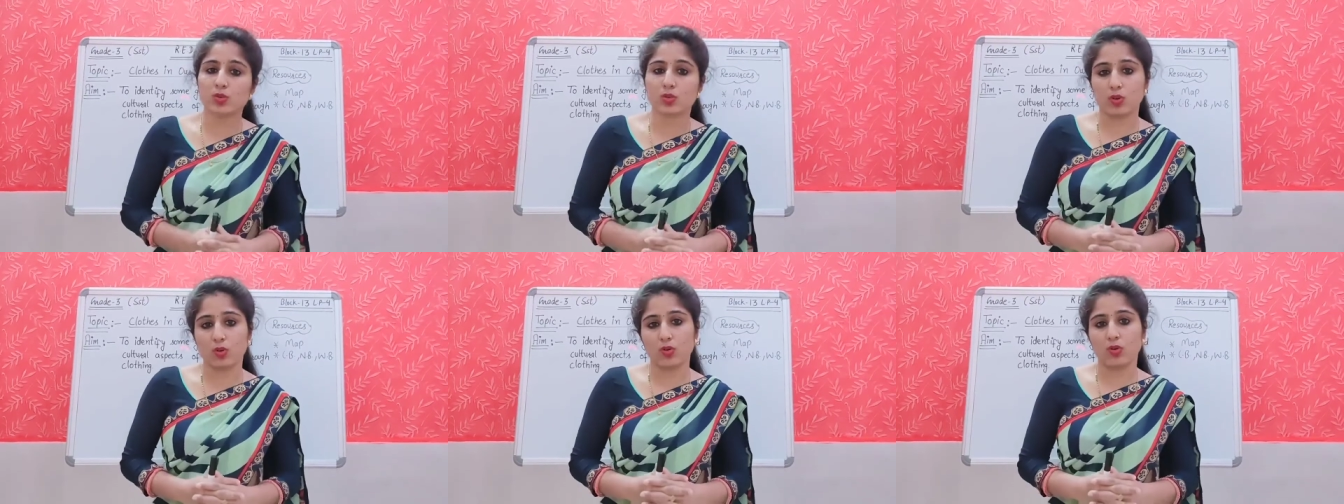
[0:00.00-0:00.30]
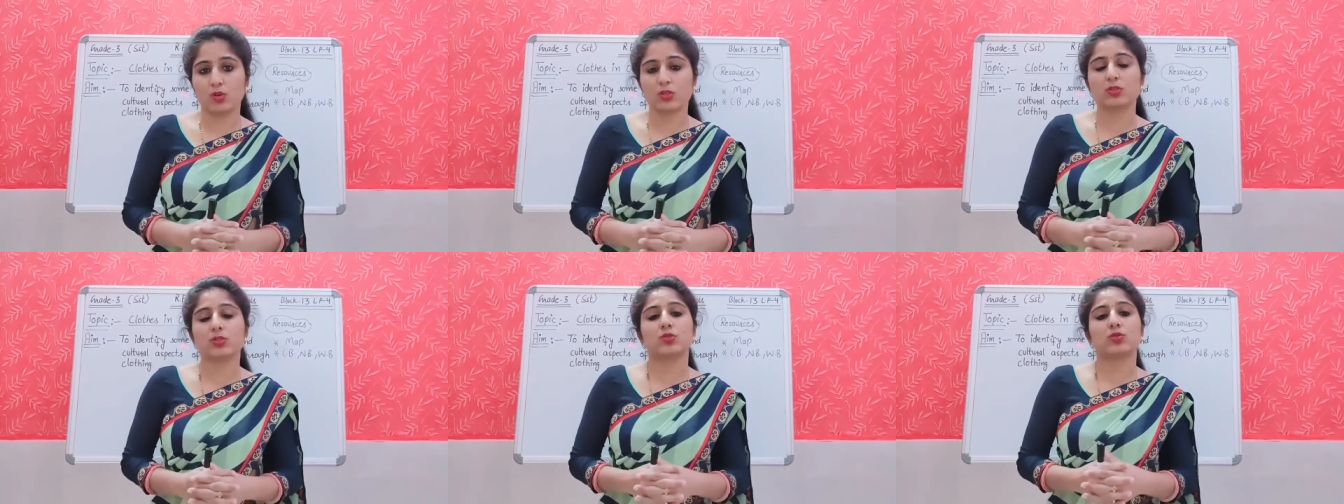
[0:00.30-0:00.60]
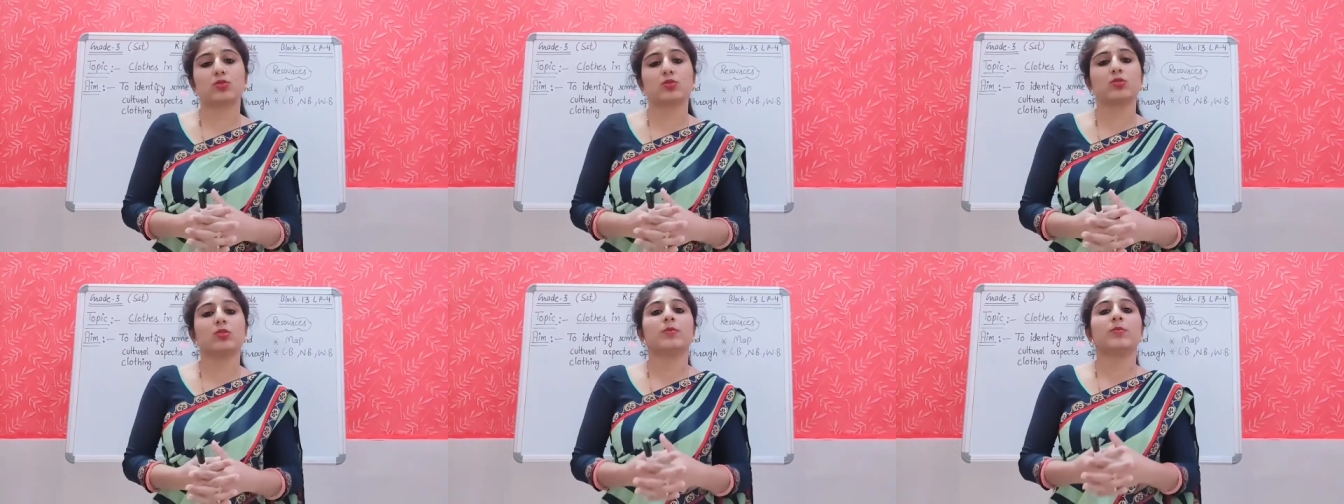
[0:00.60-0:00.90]
clothes
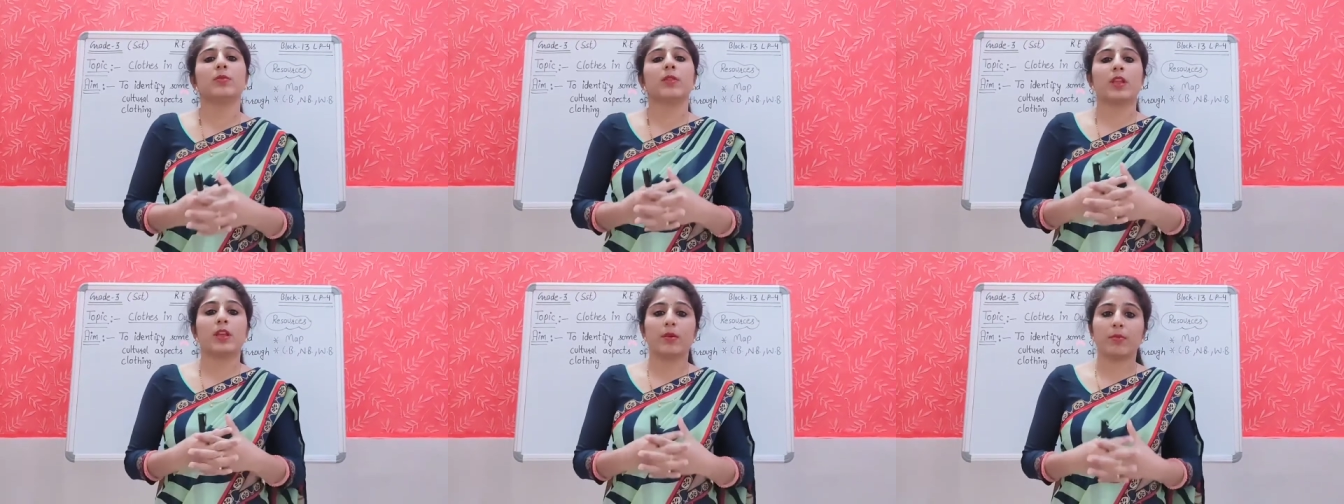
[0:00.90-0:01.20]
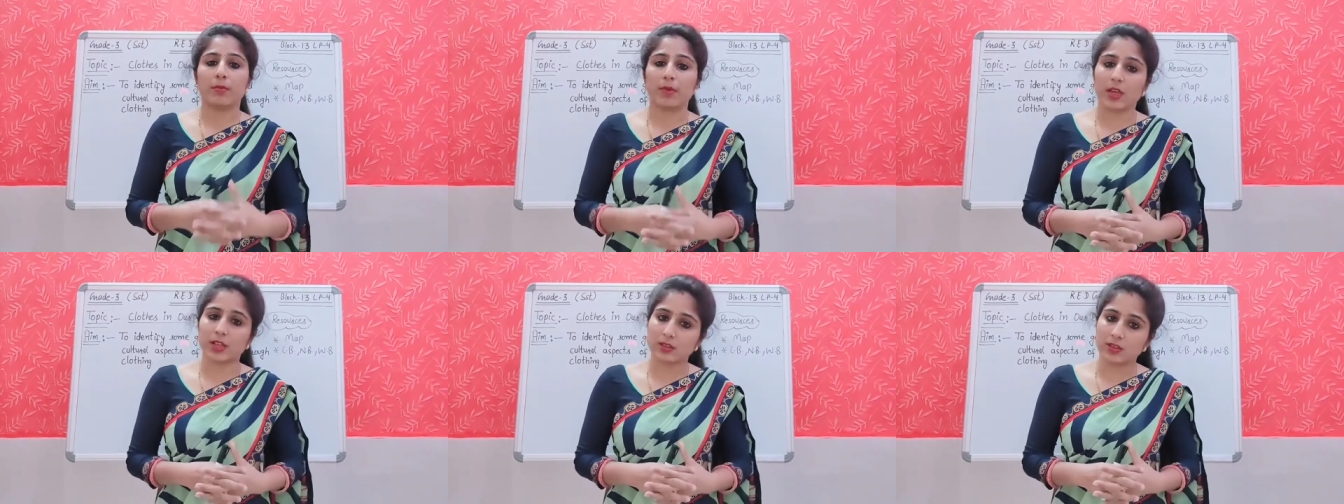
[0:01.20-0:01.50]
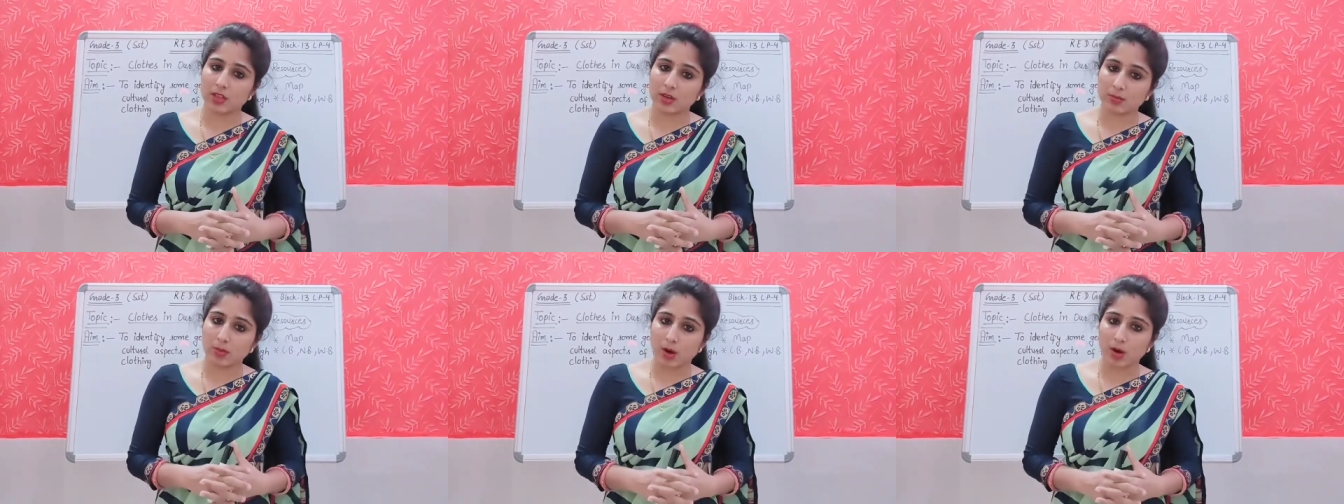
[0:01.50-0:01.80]
to make their
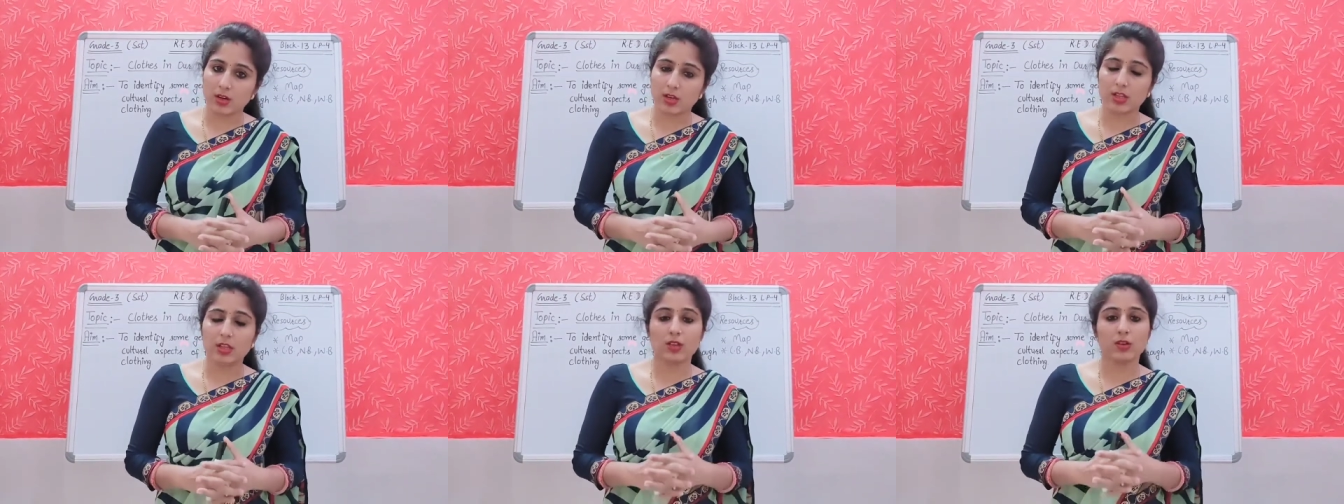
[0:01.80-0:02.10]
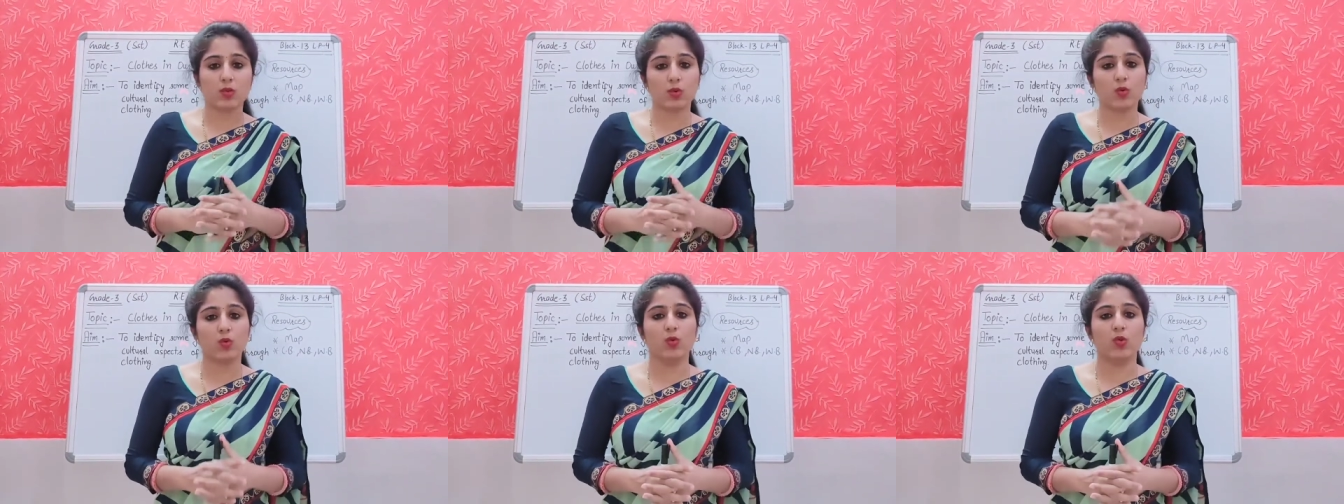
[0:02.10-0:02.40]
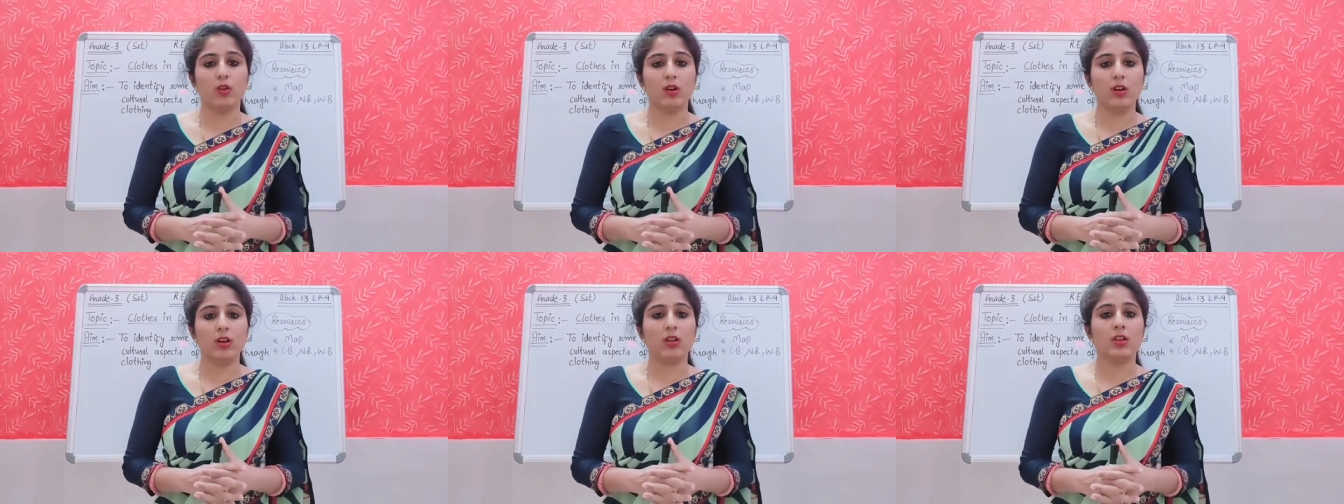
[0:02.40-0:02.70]
body
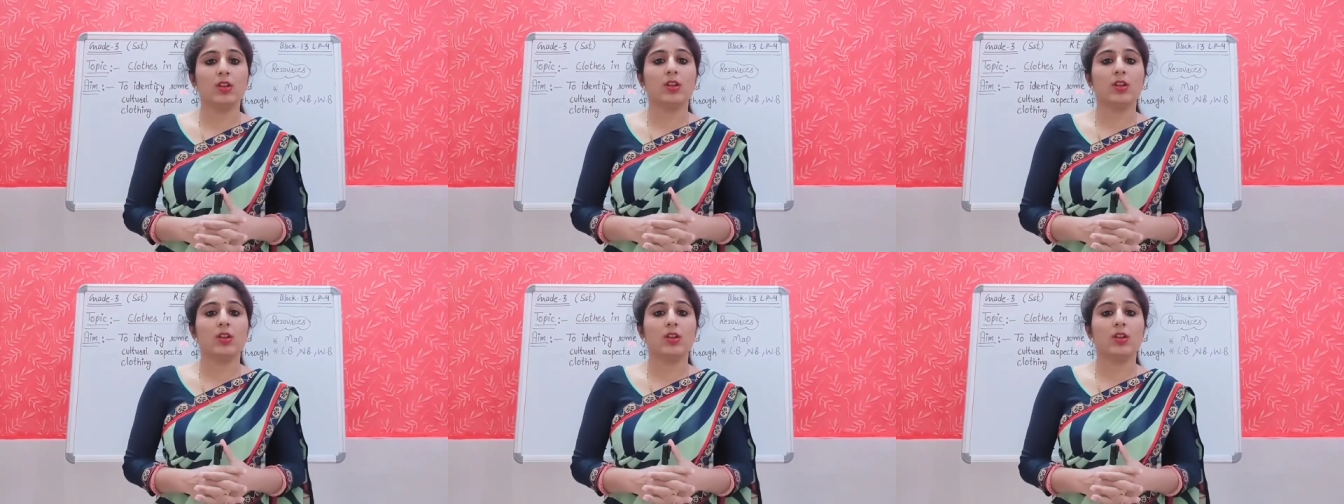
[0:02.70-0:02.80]
cool.